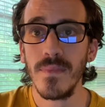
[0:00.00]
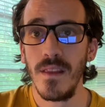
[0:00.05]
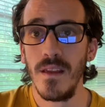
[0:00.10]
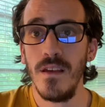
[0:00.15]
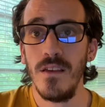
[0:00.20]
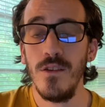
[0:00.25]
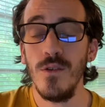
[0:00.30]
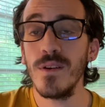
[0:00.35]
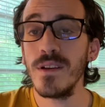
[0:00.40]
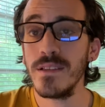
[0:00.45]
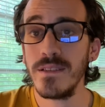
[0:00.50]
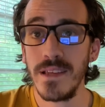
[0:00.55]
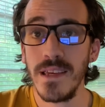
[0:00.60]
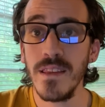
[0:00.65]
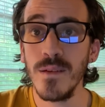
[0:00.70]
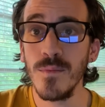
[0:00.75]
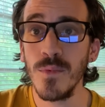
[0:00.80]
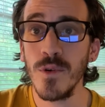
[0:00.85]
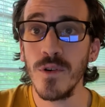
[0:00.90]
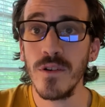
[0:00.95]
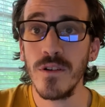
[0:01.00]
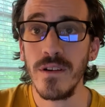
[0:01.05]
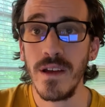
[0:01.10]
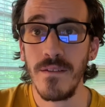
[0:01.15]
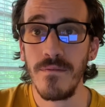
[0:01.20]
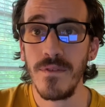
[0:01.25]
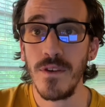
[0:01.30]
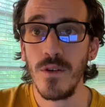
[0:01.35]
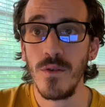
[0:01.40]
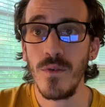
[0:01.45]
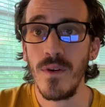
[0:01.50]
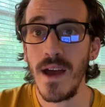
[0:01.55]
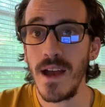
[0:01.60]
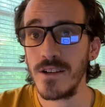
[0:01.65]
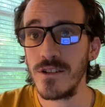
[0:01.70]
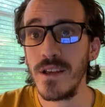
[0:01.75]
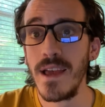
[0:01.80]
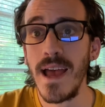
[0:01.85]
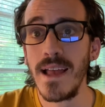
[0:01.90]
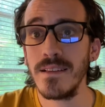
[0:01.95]
You can see the border if you
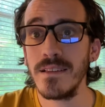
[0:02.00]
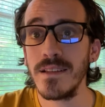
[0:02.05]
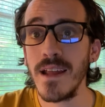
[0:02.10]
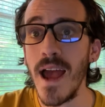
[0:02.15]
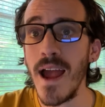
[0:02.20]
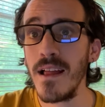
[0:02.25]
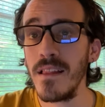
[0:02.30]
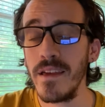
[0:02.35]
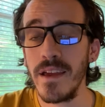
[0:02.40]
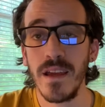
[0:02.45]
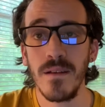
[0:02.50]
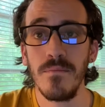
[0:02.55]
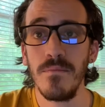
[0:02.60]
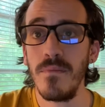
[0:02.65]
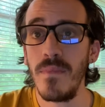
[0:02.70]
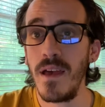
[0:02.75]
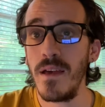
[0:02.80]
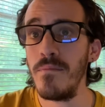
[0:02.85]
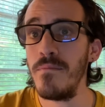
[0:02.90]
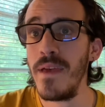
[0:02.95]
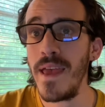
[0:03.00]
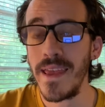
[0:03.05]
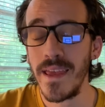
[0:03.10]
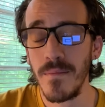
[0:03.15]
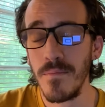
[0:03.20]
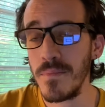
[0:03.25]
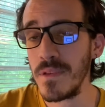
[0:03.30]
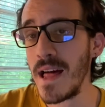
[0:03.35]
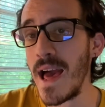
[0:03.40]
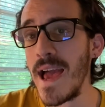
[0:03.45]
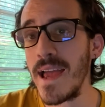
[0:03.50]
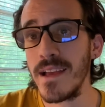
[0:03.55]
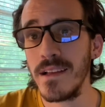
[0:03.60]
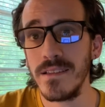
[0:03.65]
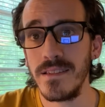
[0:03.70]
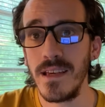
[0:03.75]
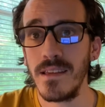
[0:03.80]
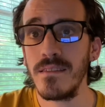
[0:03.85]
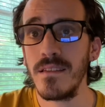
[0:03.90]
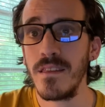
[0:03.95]
actually add styling and make it black and
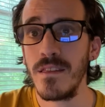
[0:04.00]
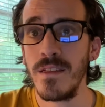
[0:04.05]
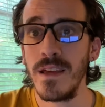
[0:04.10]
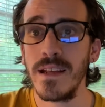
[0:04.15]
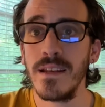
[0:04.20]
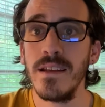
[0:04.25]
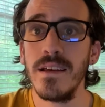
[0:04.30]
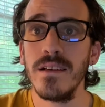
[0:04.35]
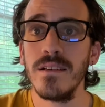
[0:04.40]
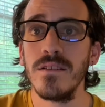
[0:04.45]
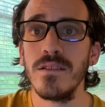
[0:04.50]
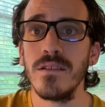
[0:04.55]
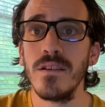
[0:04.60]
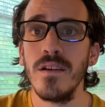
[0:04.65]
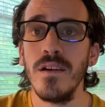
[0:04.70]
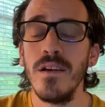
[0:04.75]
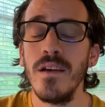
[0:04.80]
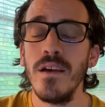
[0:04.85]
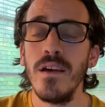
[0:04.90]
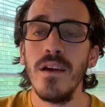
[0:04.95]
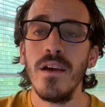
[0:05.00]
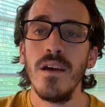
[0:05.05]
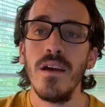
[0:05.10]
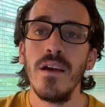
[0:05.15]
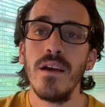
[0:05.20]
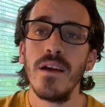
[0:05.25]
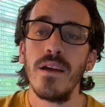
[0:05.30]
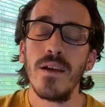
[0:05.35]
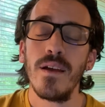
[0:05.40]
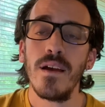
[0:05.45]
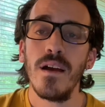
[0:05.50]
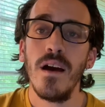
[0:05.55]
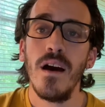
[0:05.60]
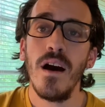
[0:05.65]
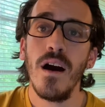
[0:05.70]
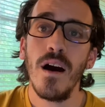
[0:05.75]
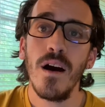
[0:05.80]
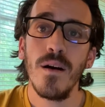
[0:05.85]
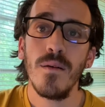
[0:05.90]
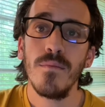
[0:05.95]
set the thickness,
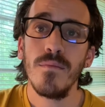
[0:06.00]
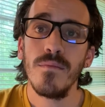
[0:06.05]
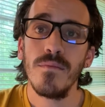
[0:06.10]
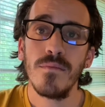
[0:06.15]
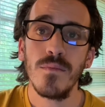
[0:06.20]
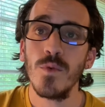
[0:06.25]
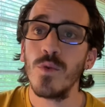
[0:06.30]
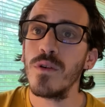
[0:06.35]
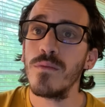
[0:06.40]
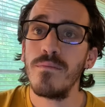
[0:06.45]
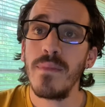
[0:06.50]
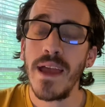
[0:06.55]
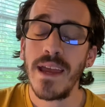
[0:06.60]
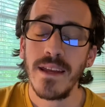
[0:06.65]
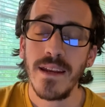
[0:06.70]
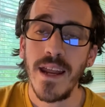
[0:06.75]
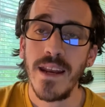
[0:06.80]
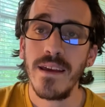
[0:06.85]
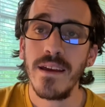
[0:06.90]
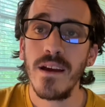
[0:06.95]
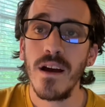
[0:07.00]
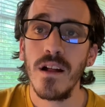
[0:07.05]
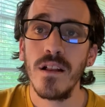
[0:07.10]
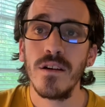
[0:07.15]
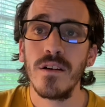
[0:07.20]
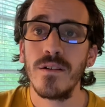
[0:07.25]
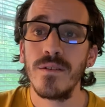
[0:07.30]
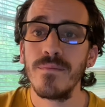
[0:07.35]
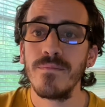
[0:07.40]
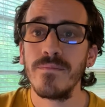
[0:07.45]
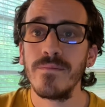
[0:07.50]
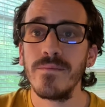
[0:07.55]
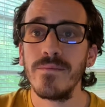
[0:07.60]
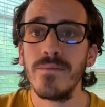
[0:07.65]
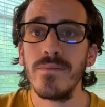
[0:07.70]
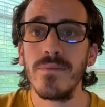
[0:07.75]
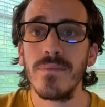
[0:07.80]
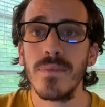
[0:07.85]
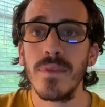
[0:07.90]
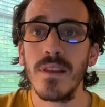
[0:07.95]
or make it any color.
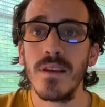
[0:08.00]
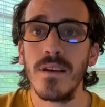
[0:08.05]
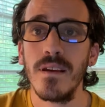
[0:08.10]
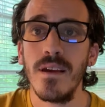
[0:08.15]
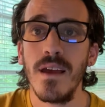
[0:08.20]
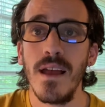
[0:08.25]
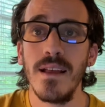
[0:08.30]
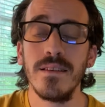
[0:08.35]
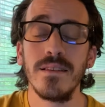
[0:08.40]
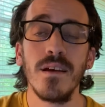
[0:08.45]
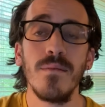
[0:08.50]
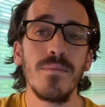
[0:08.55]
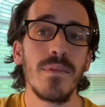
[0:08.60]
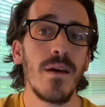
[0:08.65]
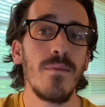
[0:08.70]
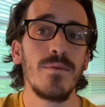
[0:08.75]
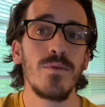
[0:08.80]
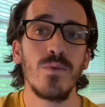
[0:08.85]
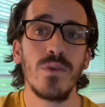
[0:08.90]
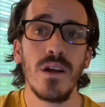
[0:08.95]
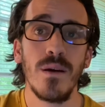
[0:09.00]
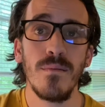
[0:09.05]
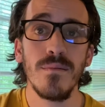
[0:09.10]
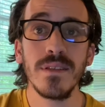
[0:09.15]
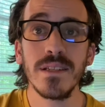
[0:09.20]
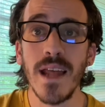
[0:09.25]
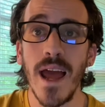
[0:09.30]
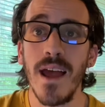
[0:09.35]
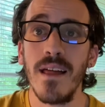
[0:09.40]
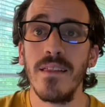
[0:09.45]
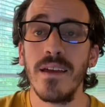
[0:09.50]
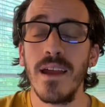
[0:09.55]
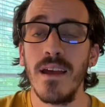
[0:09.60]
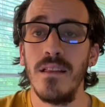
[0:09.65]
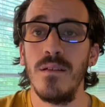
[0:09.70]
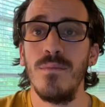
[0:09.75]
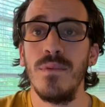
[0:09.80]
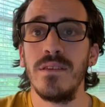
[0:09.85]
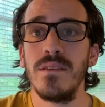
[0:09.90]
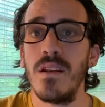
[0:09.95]
And sometimes when I'm styling
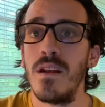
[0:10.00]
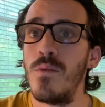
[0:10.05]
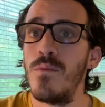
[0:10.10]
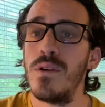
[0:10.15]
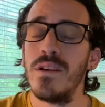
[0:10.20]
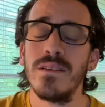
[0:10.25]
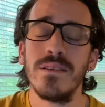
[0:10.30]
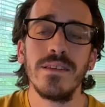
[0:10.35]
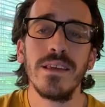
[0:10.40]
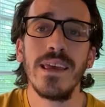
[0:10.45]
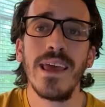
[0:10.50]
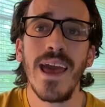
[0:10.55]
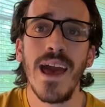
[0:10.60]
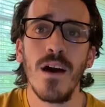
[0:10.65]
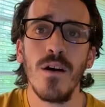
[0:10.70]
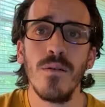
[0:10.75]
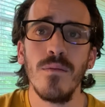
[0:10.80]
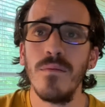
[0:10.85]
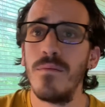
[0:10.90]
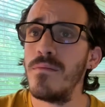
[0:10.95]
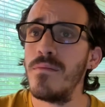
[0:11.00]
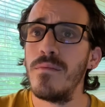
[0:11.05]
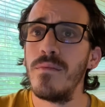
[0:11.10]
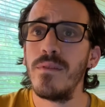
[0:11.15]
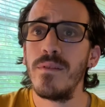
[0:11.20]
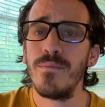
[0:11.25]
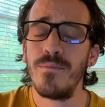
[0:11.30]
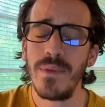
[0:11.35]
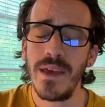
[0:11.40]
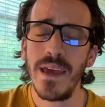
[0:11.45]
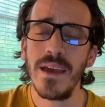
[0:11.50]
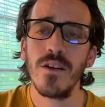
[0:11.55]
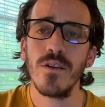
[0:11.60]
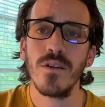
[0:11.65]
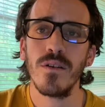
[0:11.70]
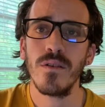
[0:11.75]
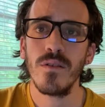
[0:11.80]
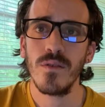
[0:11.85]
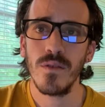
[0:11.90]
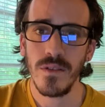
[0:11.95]
elements and I want to see how big
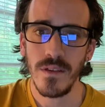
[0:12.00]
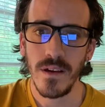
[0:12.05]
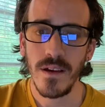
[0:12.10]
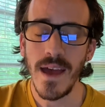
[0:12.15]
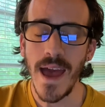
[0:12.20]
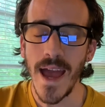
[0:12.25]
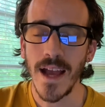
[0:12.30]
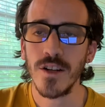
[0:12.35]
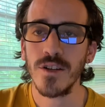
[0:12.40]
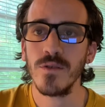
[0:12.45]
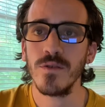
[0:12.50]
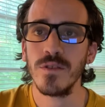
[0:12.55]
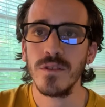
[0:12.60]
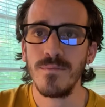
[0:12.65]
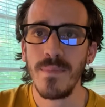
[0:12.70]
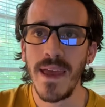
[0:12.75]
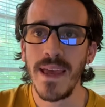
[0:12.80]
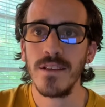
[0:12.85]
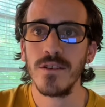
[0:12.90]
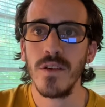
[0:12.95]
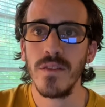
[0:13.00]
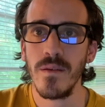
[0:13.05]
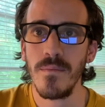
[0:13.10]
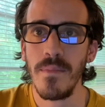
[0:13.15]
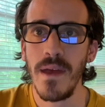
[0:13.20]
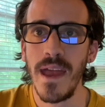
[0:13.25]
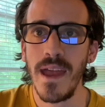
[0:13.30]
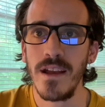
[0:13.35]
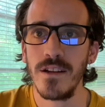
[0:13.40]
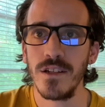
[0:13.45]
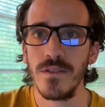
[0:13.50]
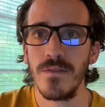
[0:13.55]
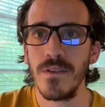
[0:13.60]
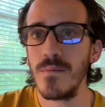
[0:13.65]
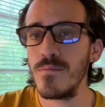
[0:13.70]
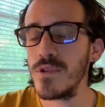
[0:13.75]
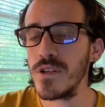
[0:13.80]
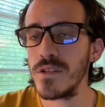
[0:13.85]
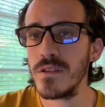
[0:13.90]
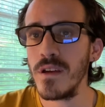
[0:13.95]
or the actual space on the page, if I'm
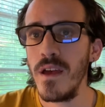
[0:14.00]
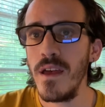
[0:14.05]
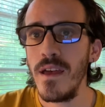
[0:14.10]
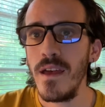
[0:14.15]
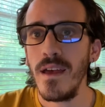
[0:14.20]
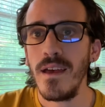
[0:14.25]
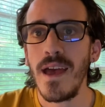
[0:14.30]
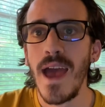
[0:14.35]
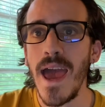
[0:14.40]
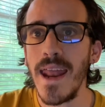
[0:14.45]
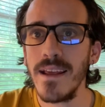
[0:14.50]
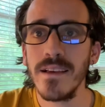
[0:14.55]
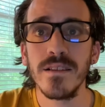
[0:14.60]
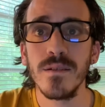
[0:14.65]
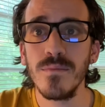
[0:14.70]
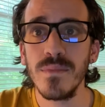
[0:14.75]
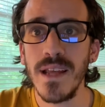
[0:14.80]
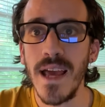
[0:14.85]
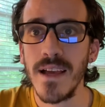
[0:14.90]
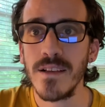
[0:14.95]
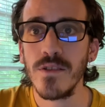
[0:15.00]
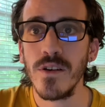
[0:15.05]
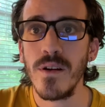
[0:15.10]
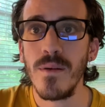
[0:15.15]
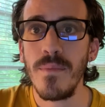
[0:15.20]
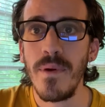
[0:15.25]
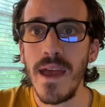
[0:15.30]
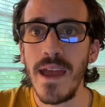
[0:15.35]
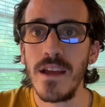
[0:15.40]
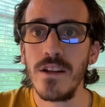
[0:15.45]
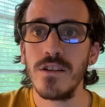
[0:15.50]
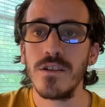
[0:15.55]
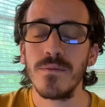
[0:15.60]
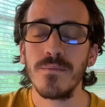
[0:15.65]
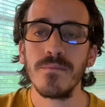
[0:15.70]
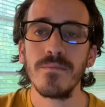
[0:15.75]
just adding some text on a page,